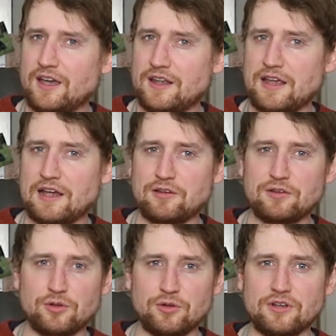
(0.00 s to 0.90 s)
And that
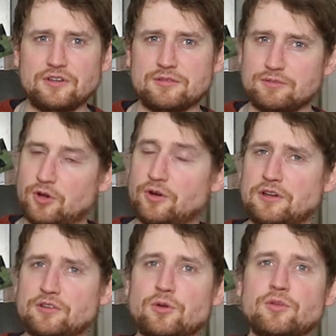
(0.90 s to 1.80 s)
concluded,
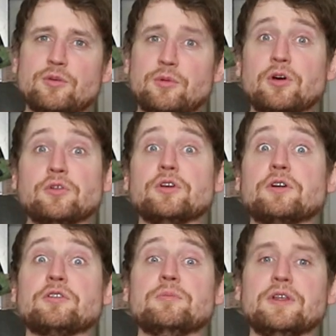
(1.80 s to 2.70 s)
according to someone called Dr.